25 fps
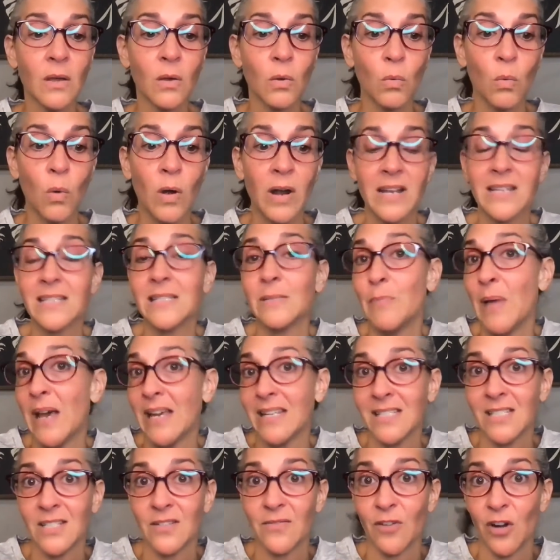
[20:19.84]
what is
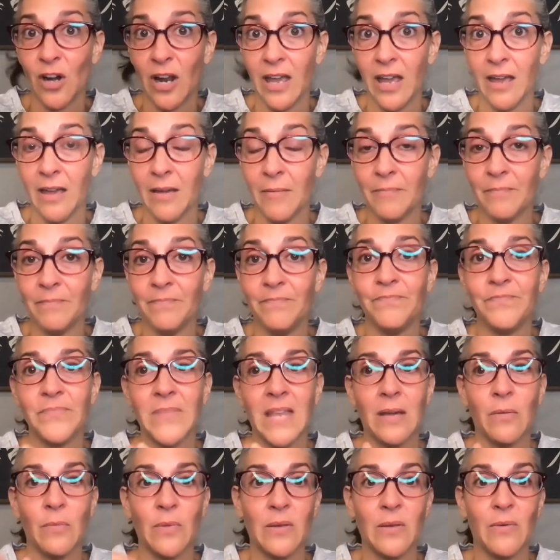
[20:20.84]
best for him
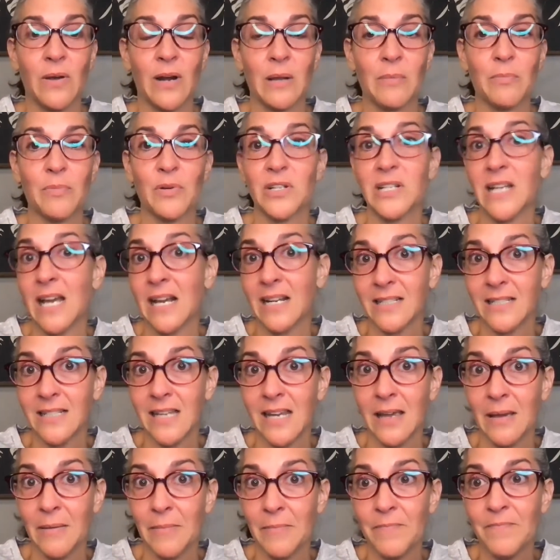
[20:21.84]
and we want to protect
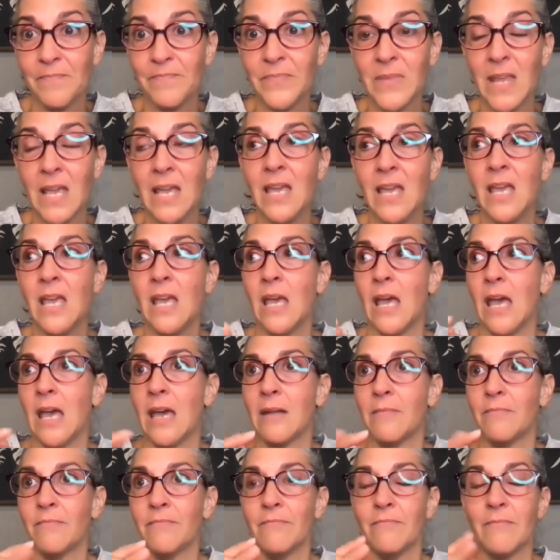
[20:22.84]
him.
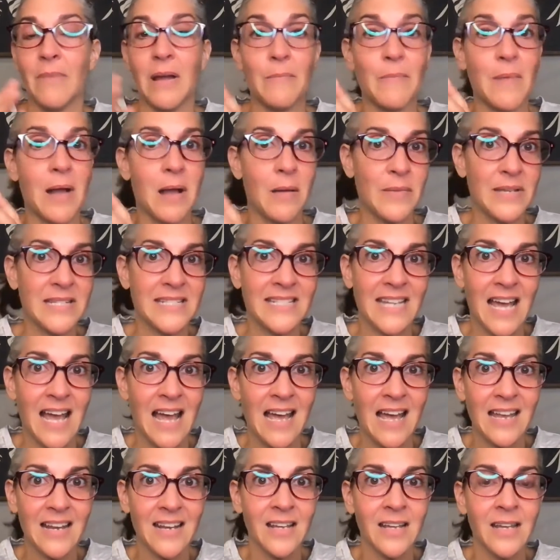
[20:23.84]
And my mom and
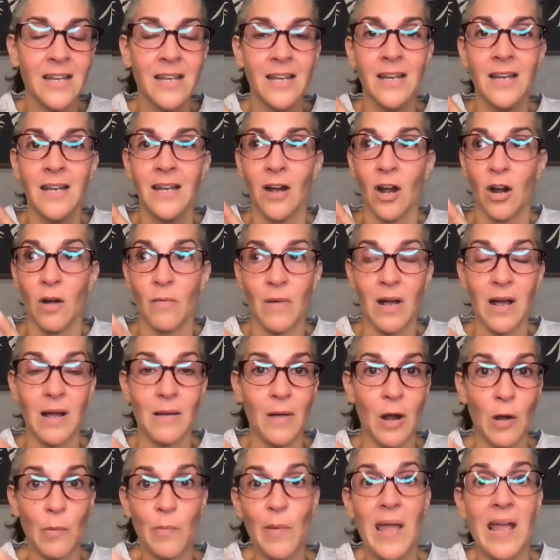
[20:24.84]
dad,
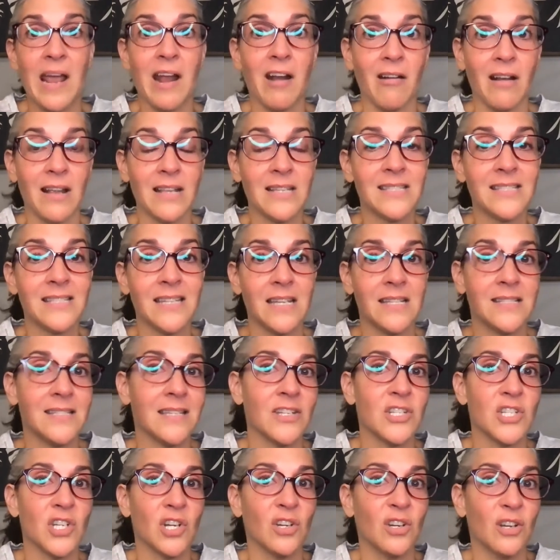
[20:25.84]
our parents set
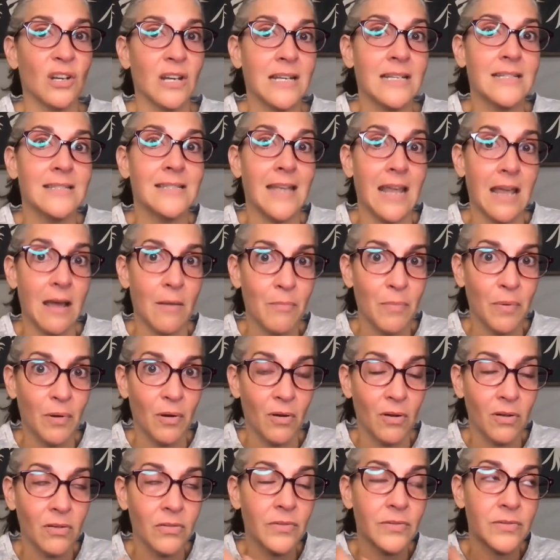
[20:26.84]
such a good
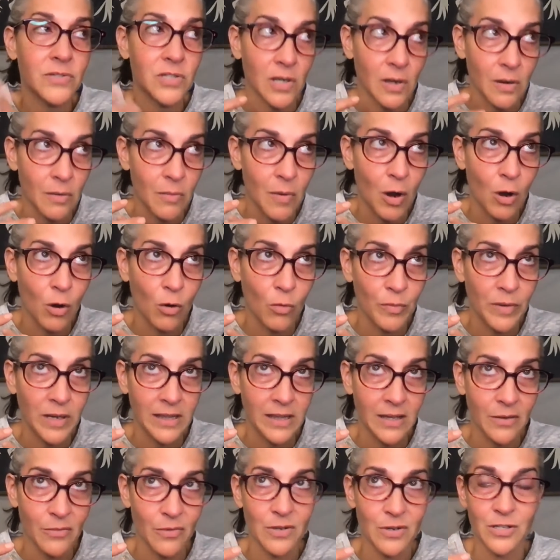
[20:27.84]
example, which I'm
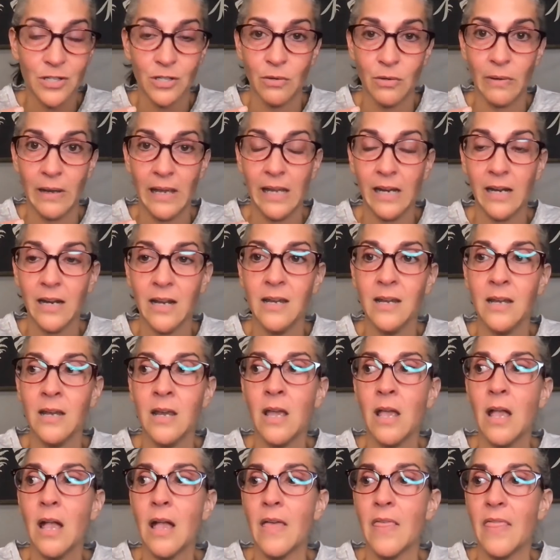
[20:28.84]
hoping that we're doing,
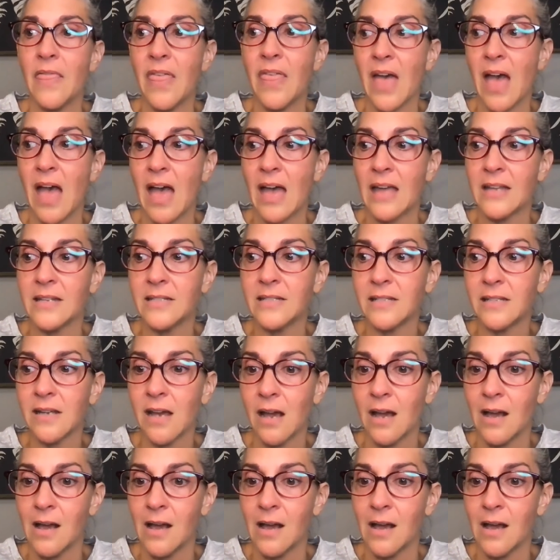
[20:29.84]
that